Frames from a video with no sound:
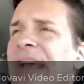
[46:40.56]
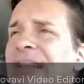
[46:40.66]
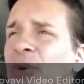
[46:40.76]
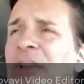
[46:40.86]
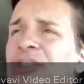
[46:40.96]

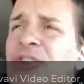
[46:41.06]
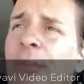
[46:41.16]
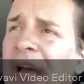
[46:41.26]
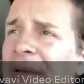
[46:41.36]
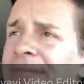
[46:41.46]
And so I just
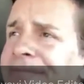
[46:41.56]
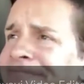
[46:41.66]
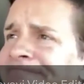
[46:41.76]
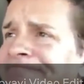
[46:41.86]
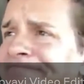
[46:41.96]
don't buy it.
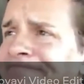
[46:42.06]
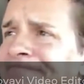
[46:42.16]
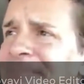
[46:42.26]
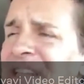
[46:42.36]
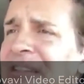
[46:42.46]

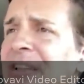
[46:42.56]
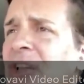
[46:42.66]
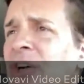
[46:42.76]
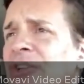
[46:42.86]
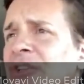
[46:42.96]
That's the
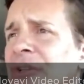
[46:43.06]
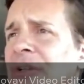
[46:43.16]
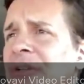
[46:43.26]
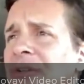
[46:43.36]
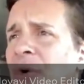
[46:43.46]
long
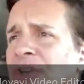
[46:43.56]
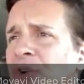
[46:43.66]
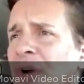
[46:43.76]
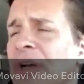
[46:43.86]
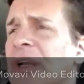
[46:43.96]
story
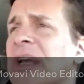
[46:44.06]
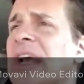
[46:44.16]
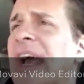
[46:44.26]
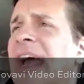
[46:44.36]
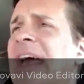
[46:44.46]
short.
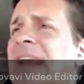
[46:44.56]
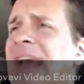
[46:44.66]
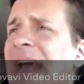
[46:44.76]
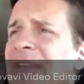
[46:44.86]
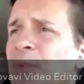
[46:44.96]

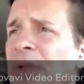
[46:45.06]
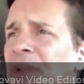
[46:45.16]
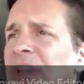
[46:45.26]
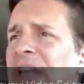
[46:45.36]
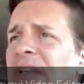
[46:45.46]
And as we
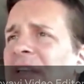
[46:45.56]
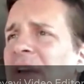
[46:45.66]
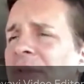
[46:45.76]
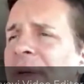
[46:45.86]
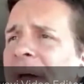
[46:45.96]
look at
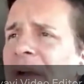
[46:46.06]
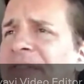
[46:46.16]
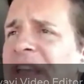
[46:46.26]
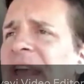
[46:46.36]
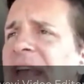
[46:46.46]
the amount
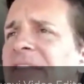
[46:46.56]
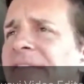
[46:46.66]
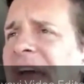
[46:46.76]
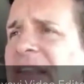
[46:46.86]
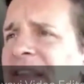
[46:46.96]
of debt and the
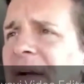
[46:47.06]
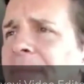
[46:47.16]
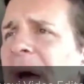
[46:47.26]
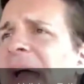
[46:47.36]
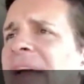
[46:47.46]
fact that they're
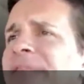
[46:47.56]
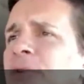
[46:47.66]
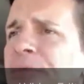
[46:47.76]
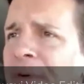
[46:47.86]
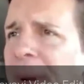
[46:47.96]
buying
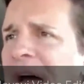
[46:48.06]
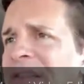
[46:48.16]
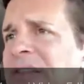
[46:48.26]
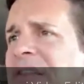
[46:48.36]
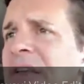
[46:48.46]
food from
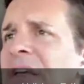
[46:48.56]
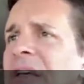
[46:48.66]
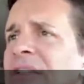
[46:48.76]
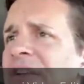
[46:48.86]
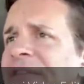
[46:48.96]
us
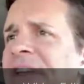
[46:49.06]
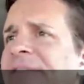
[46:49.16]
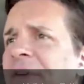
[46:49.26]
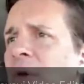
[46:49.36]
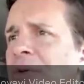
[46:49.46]
to
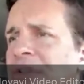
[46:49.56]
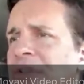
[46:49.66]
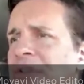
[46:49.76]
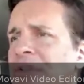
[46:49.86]
feed folks,